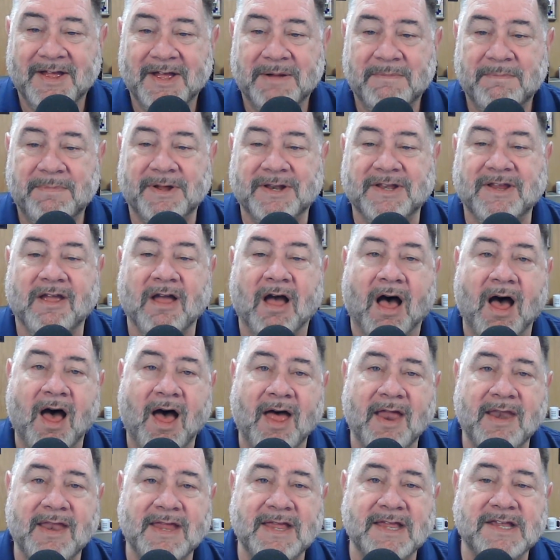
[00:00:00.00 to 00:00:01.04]
but
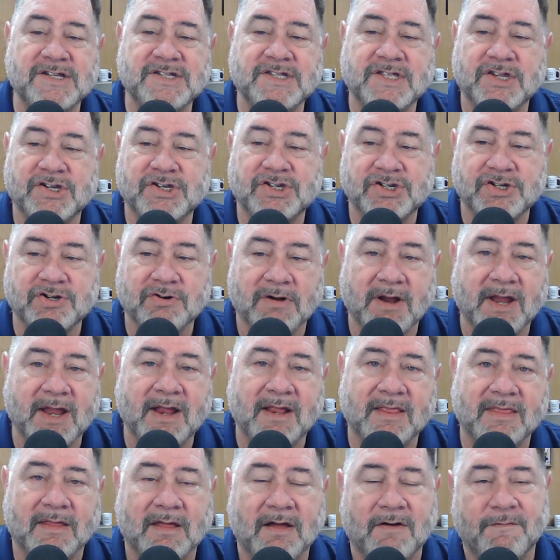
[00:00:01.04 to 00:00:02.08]
God is the
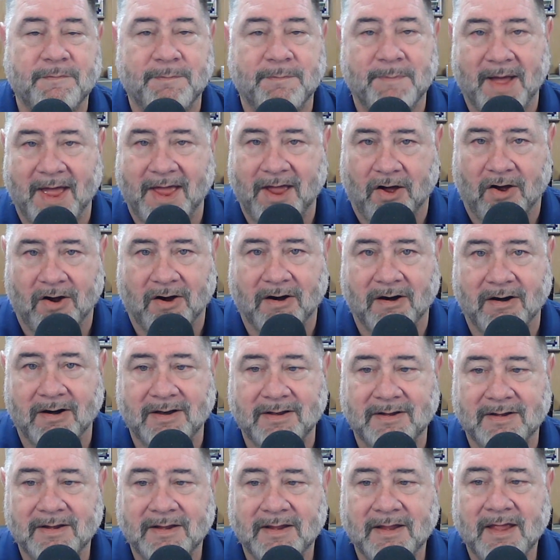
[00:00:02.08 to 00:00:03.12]
strength of my heart
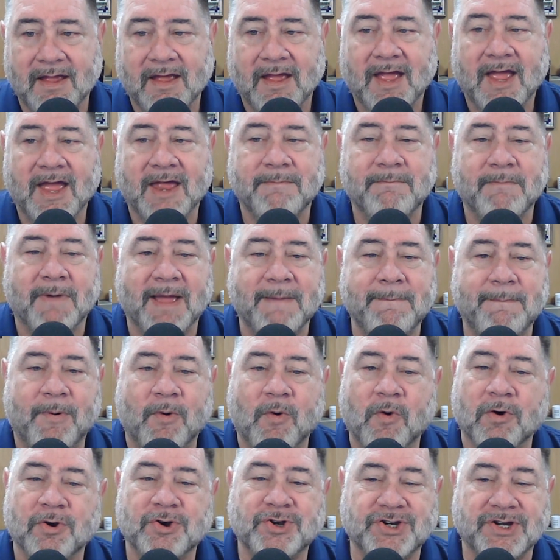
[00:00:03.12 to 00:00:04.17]
and my
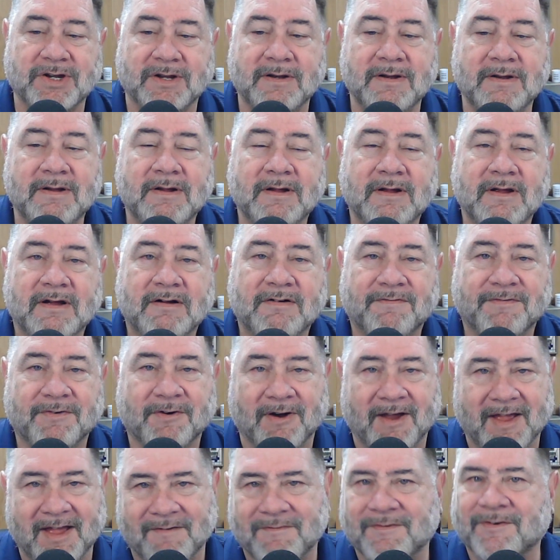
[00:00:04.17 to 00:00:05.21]
portion
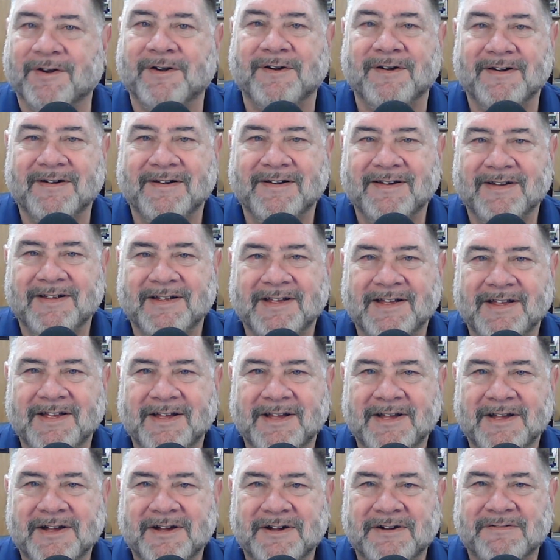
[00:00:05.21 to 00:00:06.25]
forever.
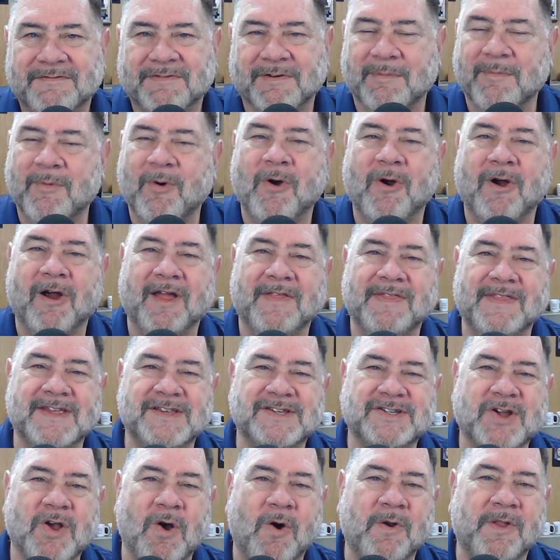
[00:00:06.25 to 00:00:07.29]
For more on this,
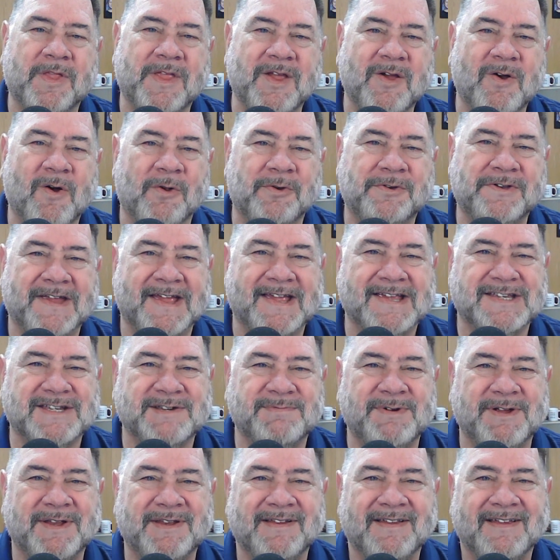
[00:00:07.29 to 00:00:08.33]
go to the Old
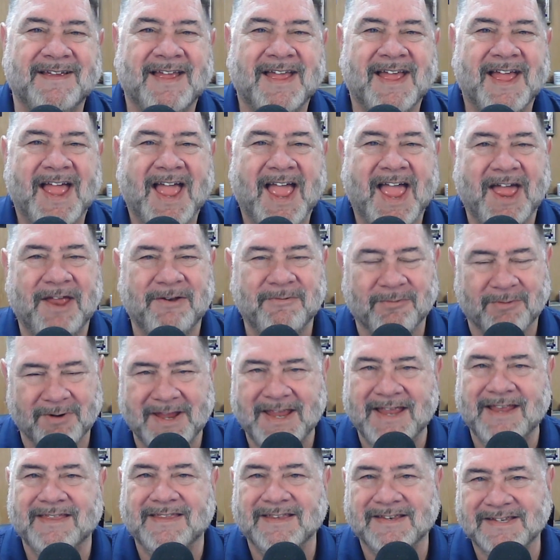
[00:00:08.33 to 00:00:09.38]
Testament and
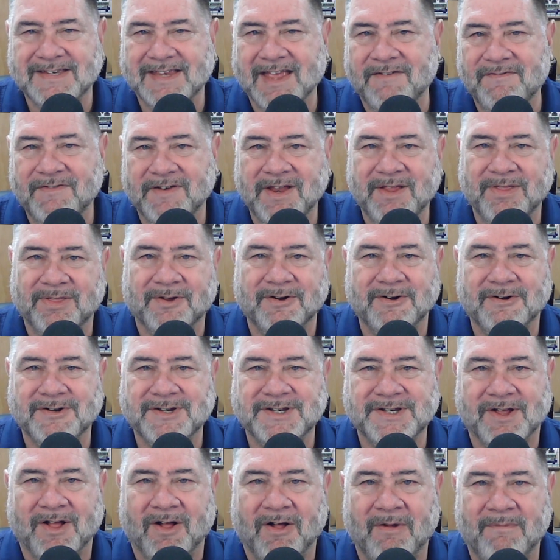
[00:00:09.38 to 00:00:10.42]
read the 73rd
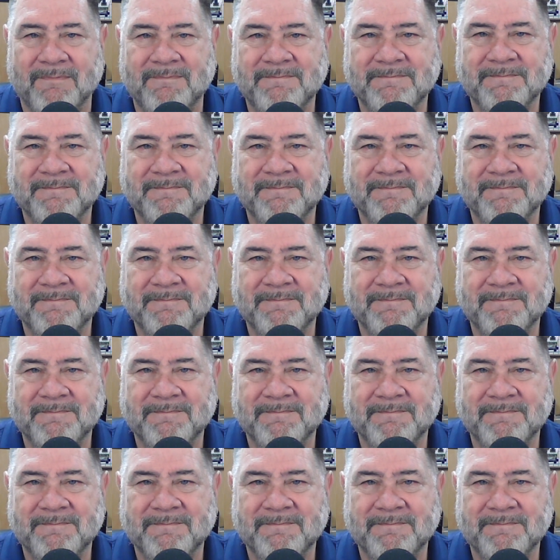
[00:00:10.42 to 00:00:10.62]
Psalm.